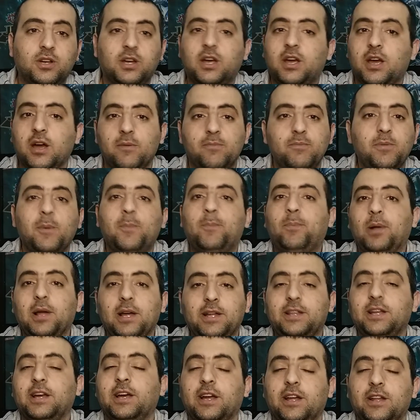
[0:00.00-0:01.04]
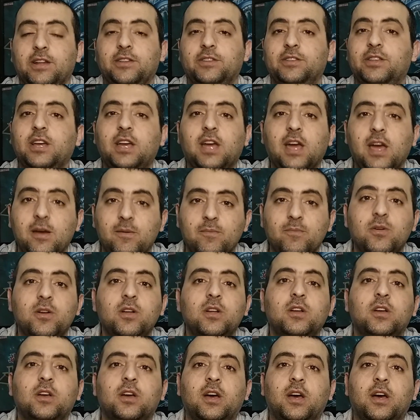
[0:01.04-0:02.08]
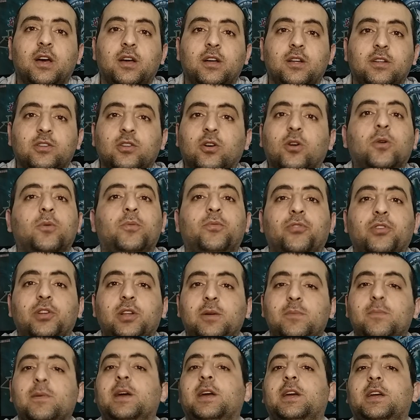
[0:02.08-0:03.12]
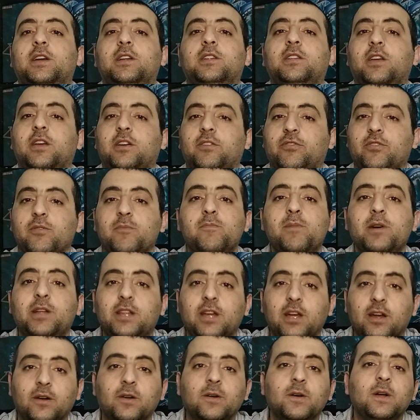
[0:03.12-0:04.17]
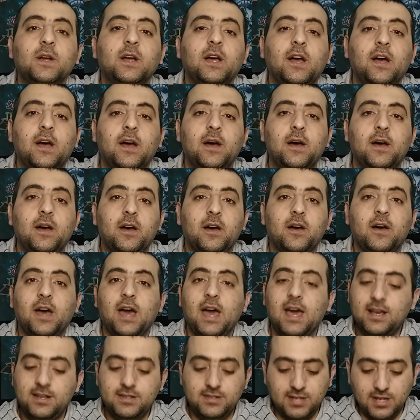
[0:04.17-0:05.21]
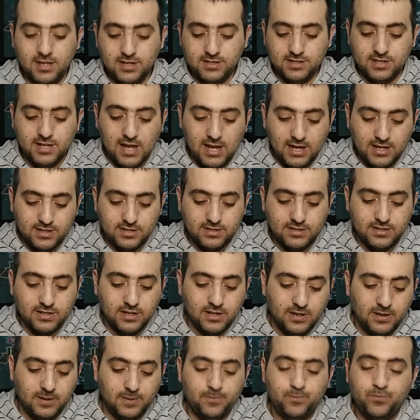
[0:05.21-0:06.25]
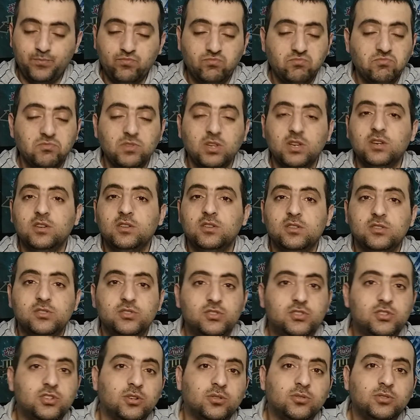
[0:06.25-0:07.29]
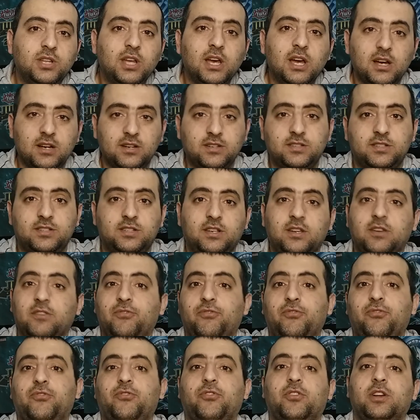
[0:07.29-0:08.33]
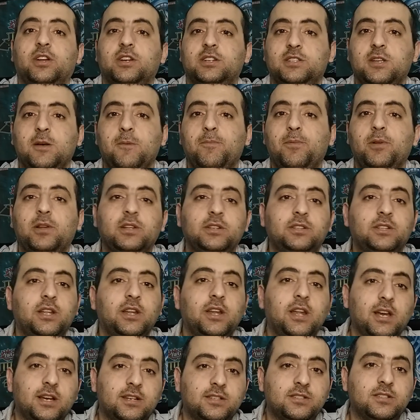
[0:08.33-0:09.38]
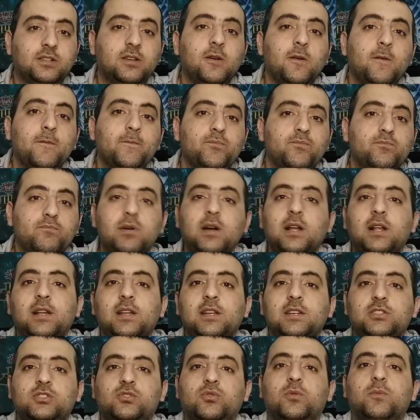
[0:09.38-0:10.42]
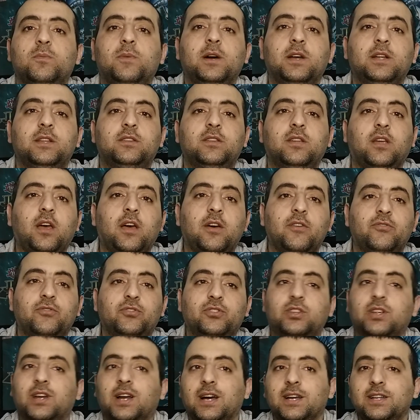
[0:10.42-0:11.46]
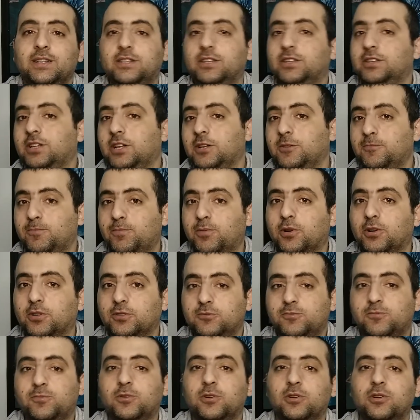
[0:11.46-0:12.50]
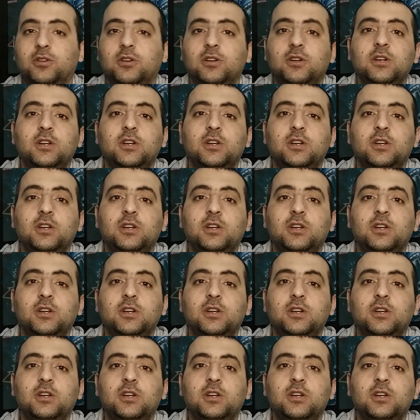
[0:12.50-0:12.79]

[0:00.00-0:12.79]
can be played again in the game and hopefully make it even better. Xyz decks, Zodiacs, if for example in the next ban list we might have Dryden and Broadbull